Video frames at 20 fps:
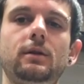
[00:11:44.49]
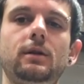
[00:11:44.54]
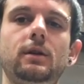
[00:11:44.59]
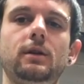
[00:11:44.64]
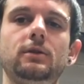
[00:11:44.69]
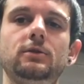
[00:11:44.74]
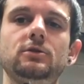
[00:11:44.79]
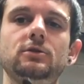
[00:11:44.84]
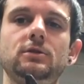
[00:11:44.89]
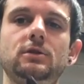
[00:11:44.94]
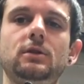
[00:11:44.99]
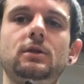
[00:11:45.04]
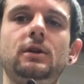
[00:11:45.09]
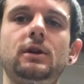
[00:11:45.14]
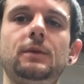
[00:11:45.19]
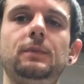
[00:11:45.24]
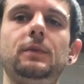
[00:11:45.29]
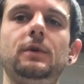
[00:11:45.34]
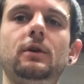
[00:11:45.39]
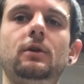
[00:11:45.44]
and just
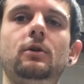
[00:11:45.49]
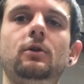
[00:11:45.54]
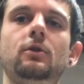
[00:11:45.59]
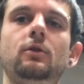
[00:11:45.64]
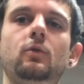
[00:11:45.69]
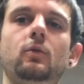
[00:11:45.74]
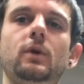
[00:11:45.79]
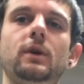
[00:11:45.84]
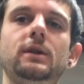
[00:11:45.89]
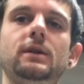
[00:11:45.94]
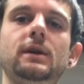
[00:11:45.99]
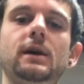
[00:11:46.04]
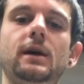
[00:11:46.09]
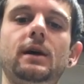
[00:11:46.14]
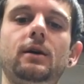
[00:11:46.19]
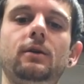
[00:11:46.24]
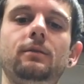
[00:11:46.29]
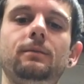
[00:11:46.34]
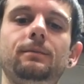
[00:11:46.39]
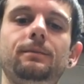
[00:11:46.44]
clamp it all the way
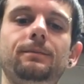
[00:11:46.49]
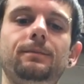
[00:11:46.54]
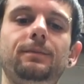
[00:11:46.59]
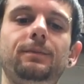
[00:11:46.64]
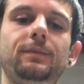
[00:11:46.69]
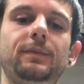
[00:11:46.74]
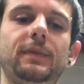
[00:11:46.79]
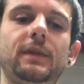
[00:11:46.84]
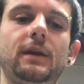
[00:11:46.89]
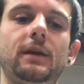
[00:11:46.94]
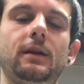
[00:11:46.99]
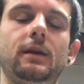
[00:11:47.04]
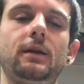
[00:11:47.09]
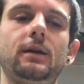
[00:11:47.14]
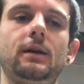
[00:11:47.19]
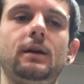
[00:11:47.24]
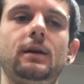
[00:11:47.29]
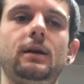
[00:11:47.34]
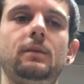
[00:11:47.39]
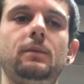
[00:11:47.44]
down, and it
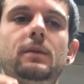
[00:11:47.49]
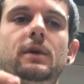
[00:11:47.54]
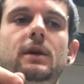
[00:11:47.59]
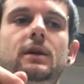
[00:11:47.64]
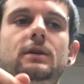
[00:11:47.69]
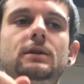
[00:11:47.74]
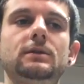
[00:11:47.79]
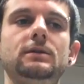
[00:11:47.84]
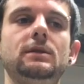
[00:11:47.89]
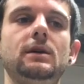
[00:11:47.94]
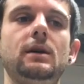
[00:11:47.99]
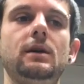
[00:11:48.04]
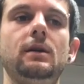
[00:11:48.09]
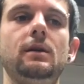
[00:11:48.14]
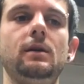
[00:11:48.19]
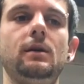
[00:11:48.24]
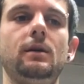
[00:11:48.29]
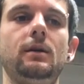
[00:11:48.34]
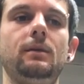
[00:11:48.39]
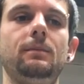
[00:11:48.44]
kind of makes
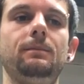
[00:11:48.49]
a